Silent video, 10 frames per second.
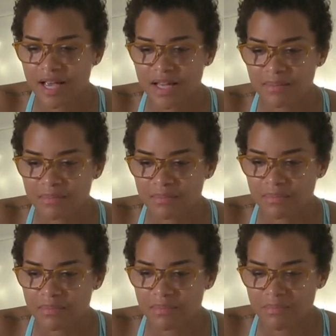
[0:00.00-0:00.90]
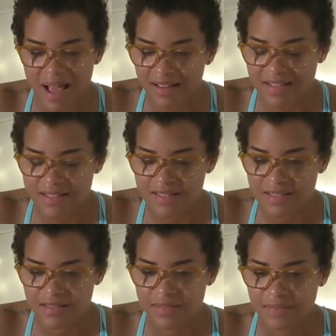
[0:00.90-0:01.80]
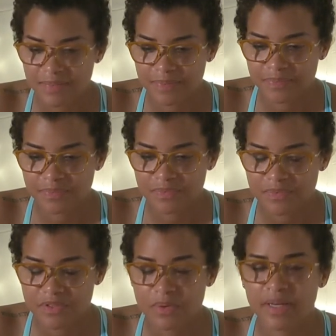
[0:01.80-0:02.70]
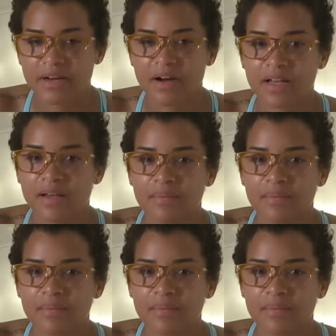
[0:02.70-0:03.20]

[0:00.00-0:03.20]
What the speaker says: and malice. So here I am.